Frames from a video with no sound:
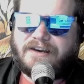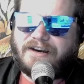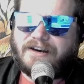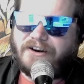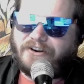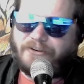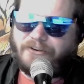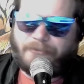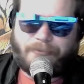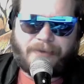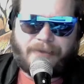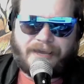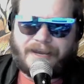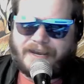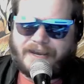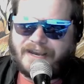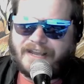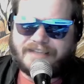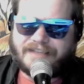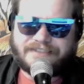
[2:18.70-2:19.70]
Oh, man,
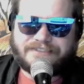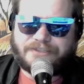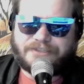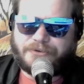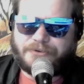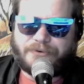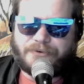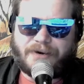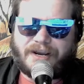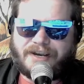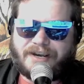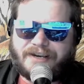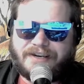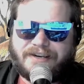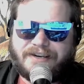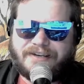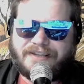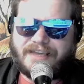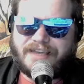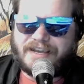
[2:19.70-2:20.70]
and that's so great.
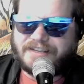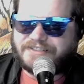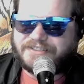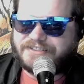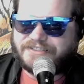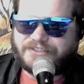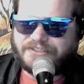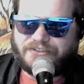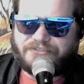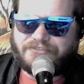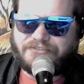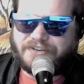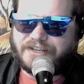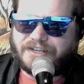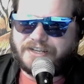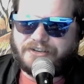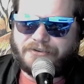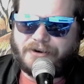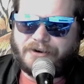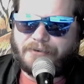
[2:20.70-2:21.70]
That is so
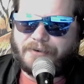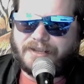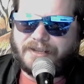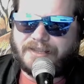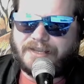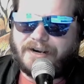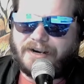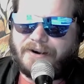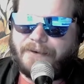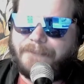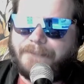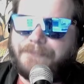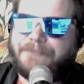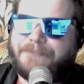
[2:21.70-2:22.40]
fucking great right there.